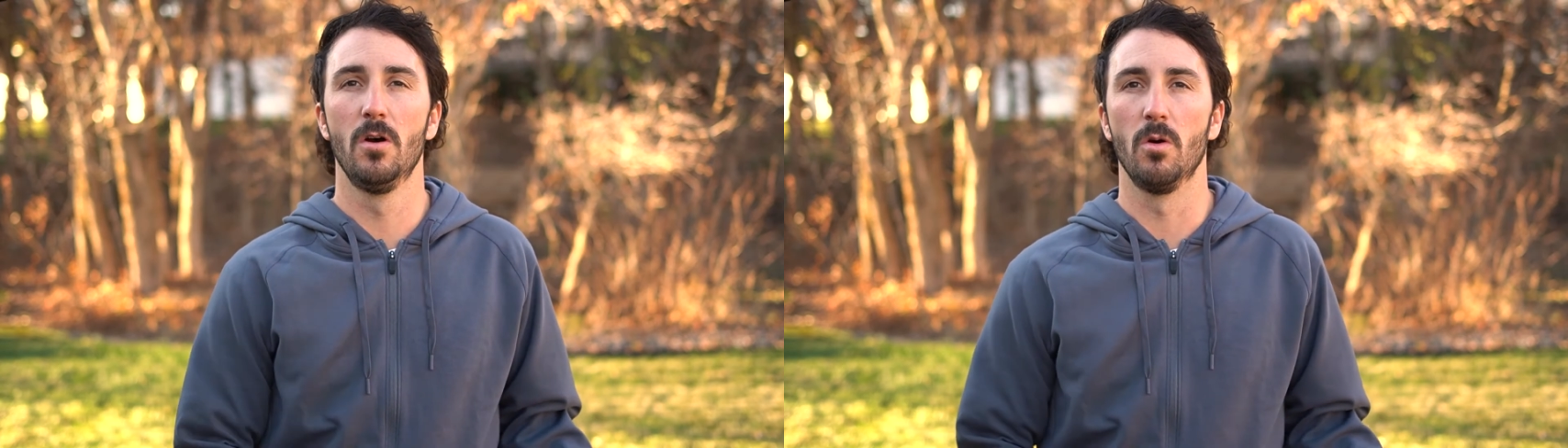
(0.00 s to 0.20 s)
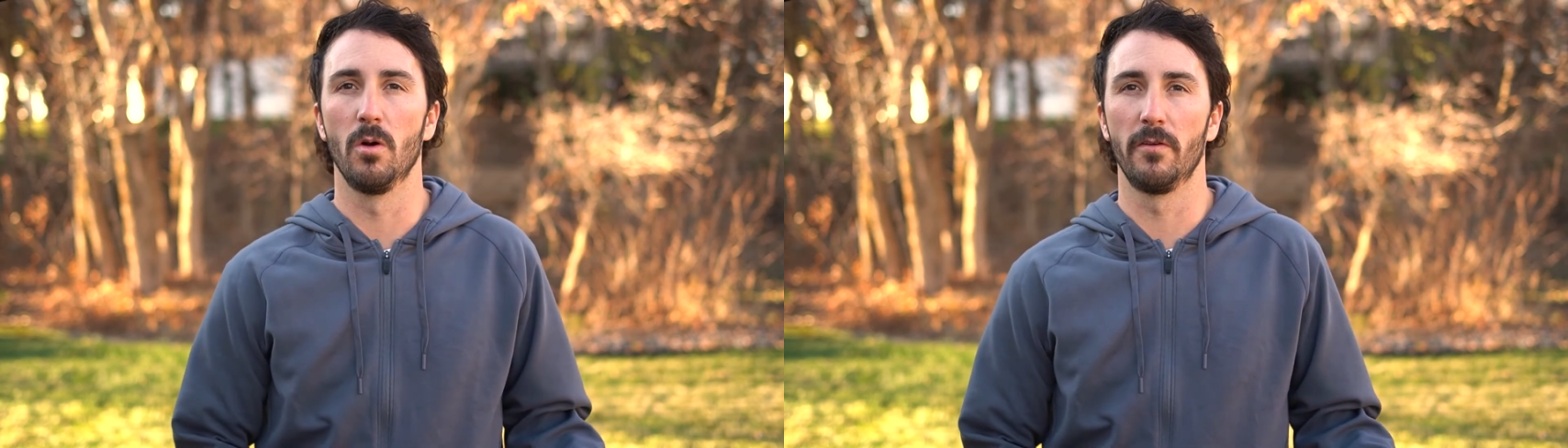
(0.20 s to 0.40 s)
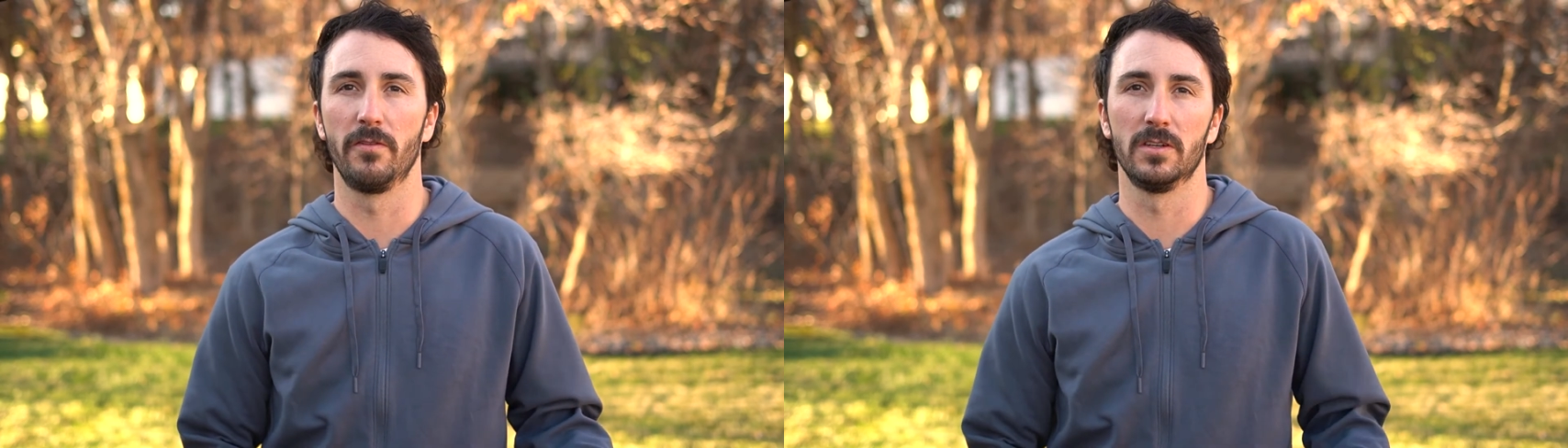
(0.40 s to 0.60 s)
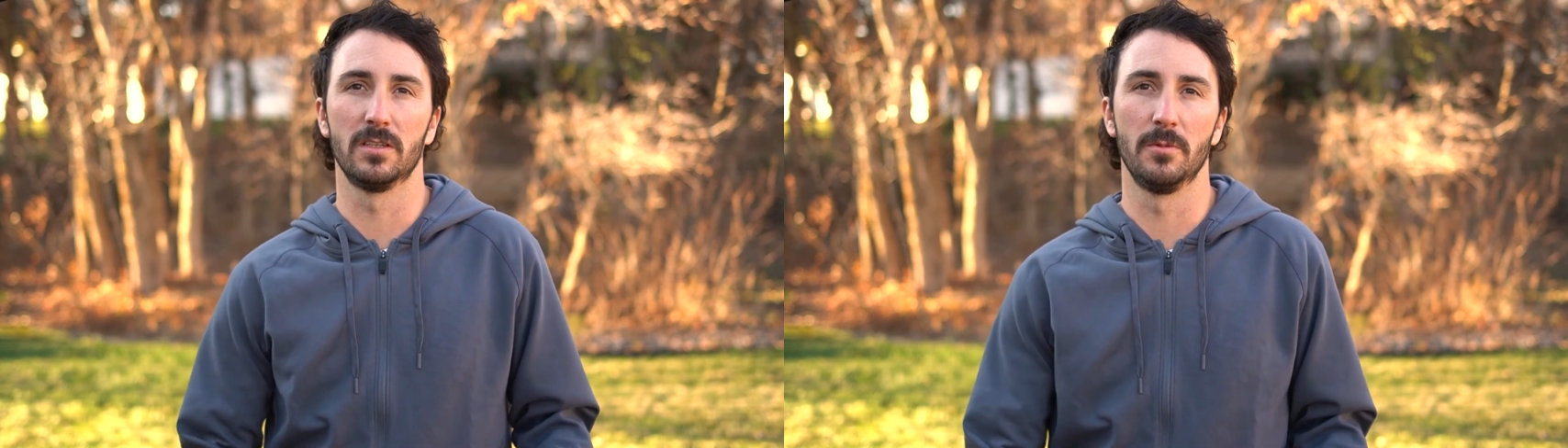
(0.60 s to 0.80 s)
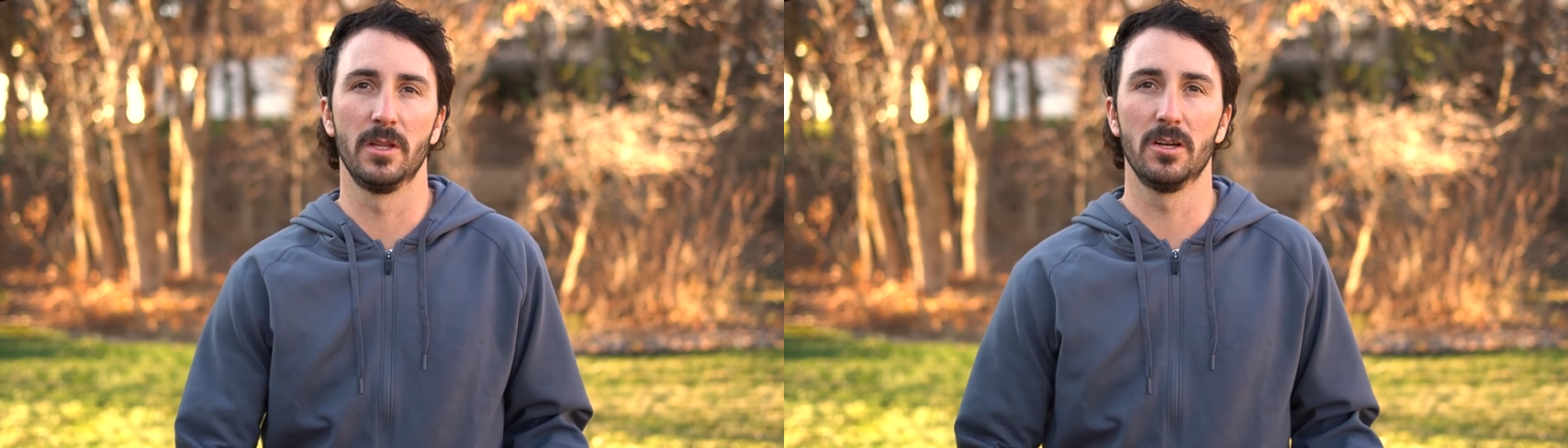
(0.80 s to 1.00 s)
or for
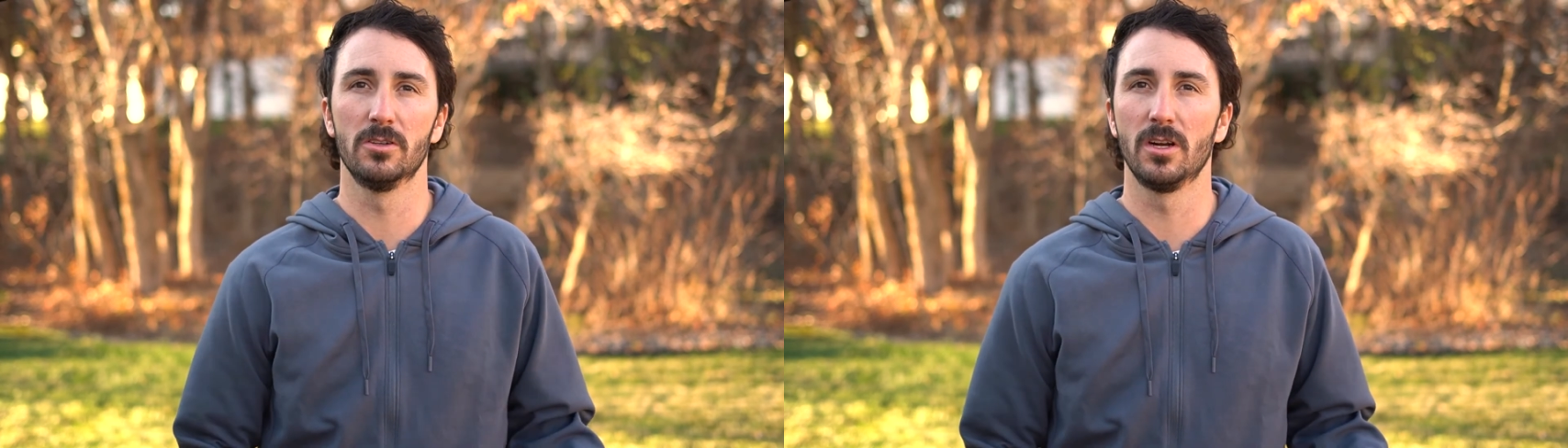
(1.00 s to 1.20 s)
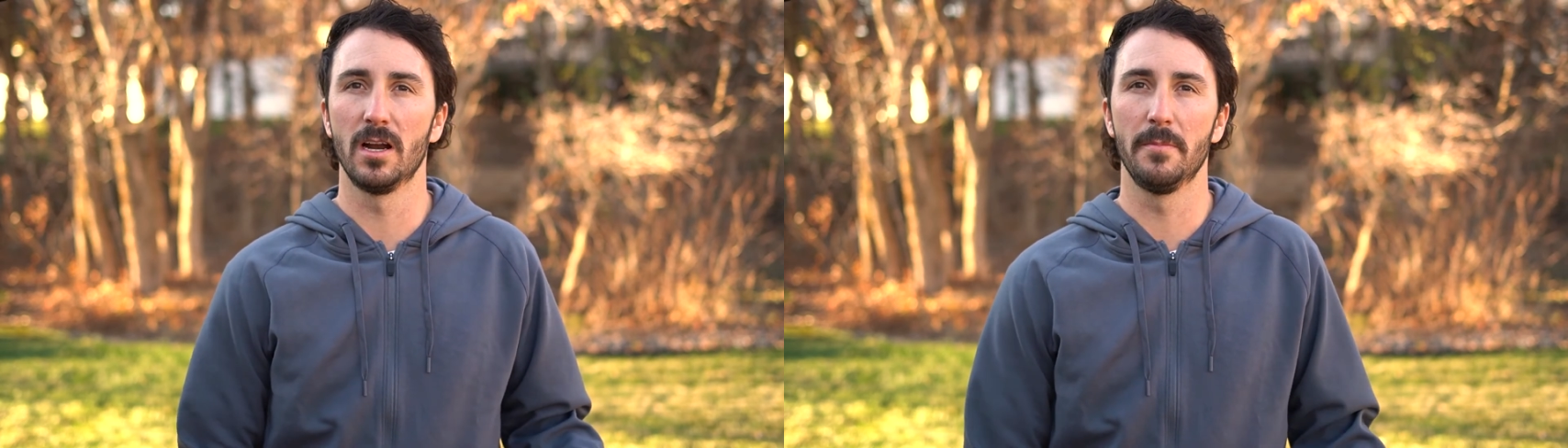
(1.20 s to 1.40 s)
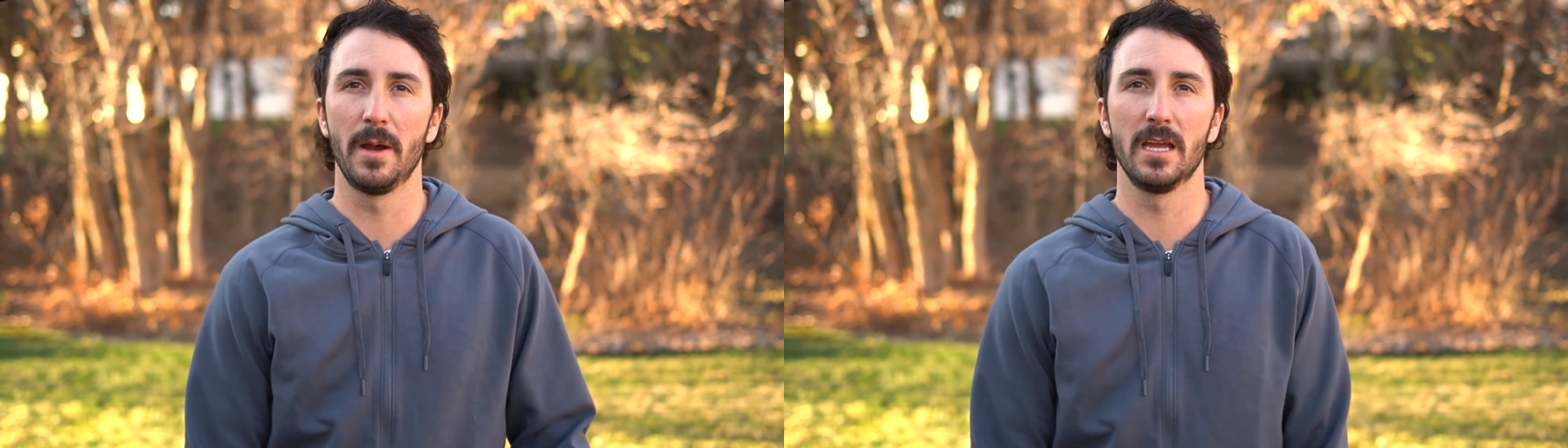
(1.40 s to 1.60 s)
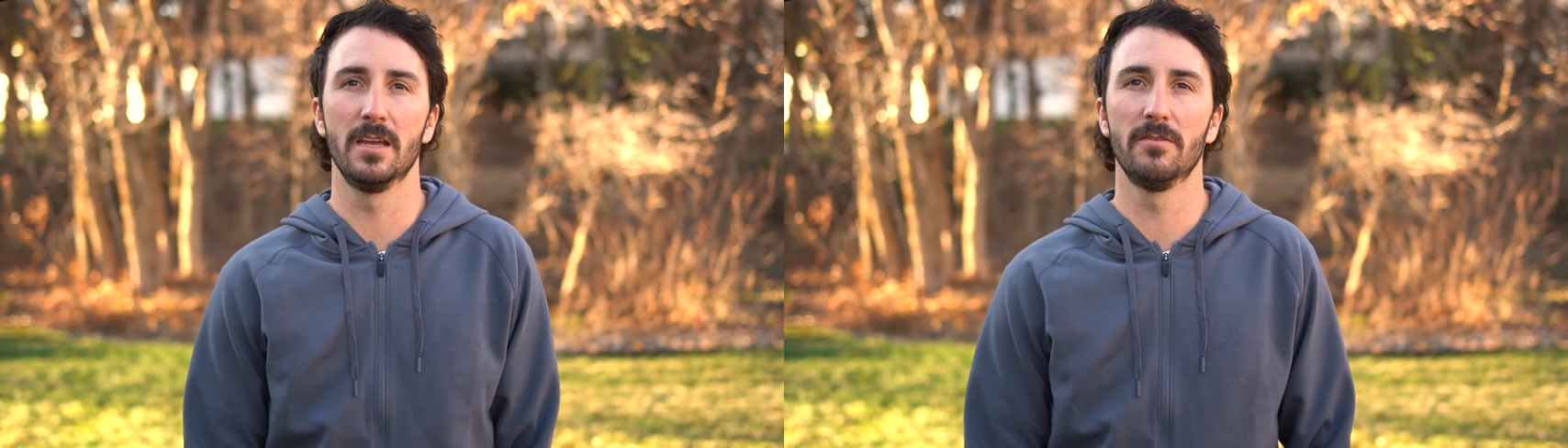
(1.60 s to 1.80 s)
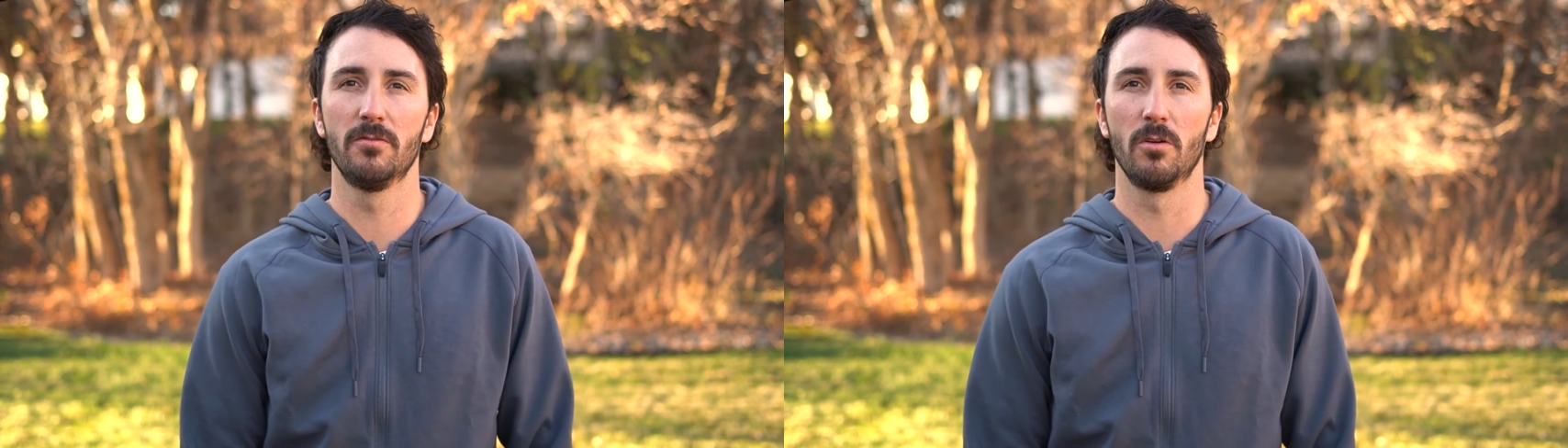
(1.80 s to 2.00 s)
someone that you're trying to buy a
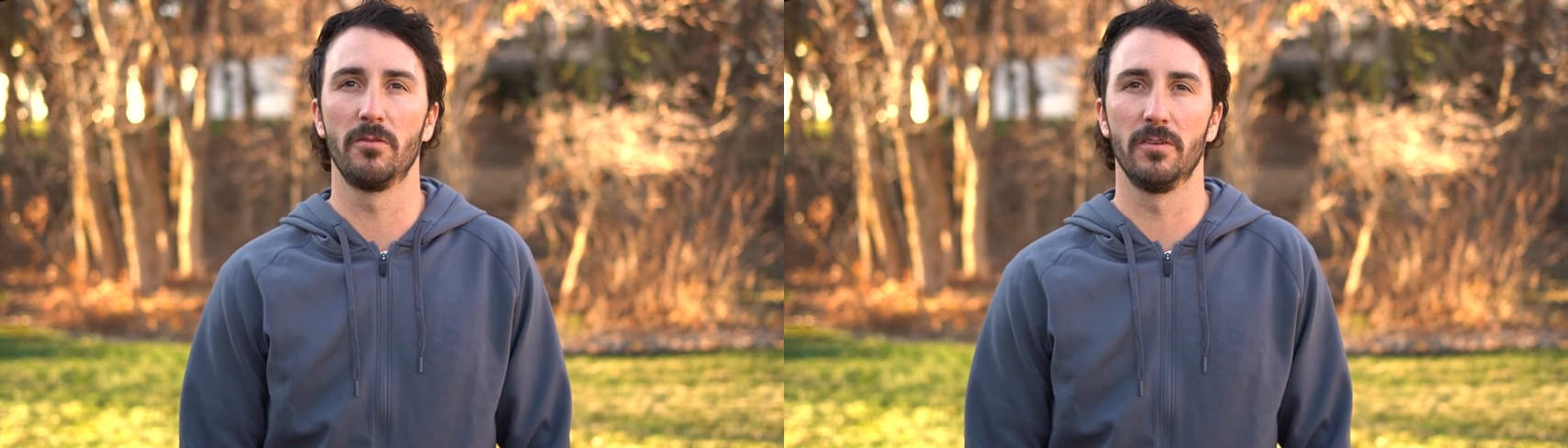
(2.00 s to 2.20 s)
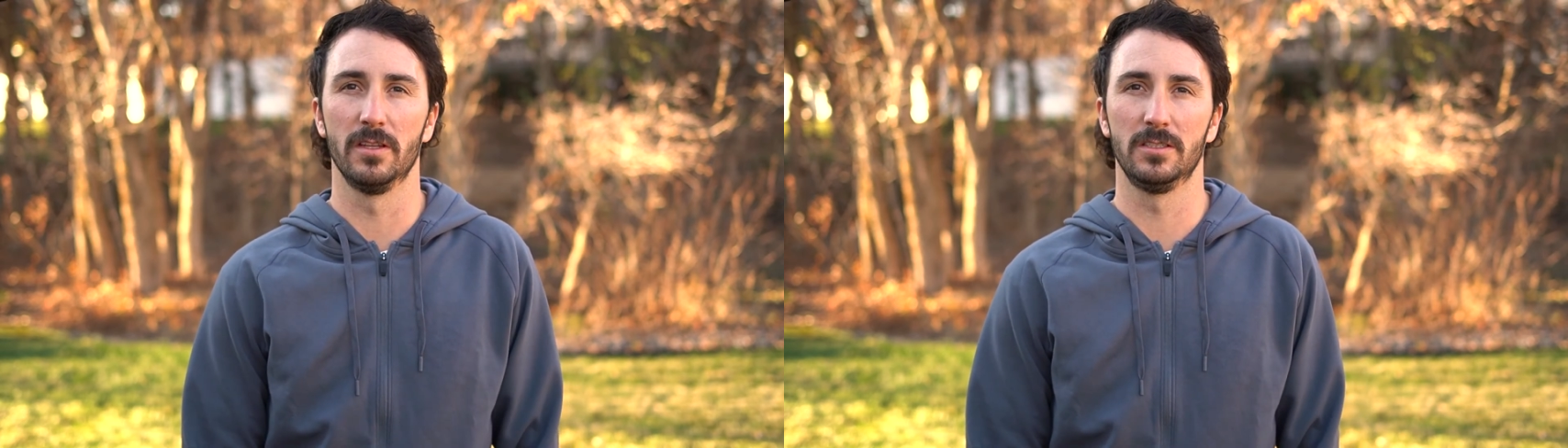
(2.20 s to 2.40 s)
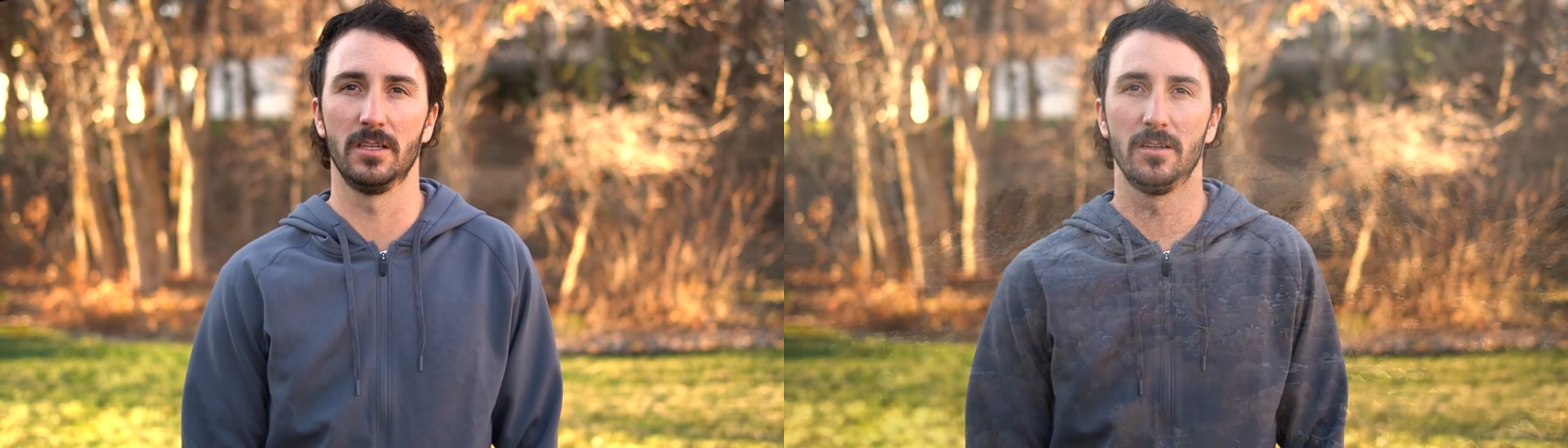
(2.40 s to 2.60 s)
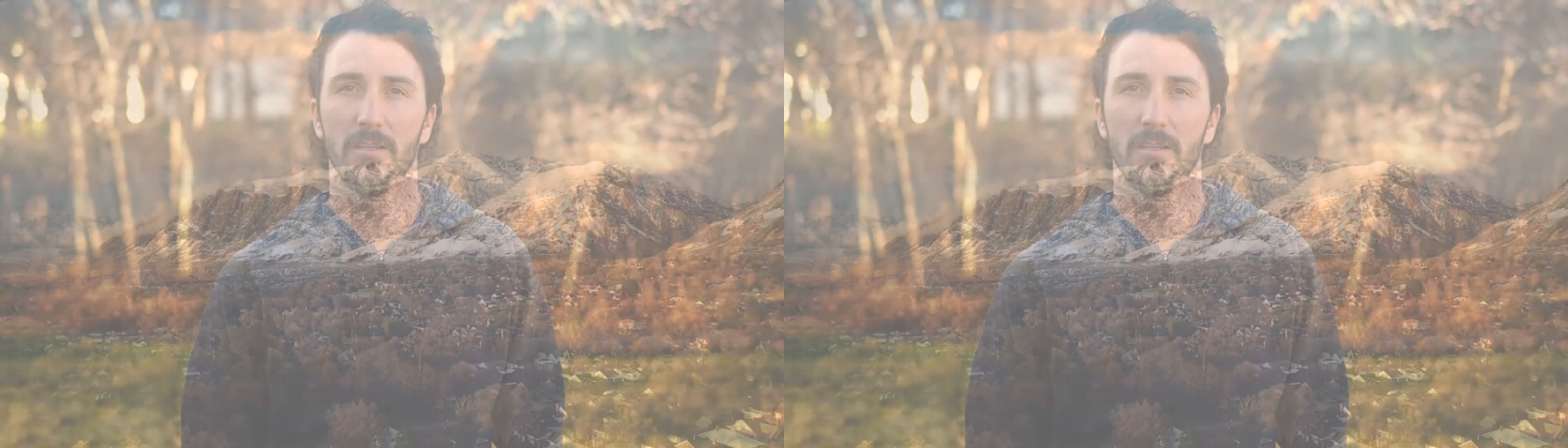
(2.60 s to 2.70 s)
gift for this year.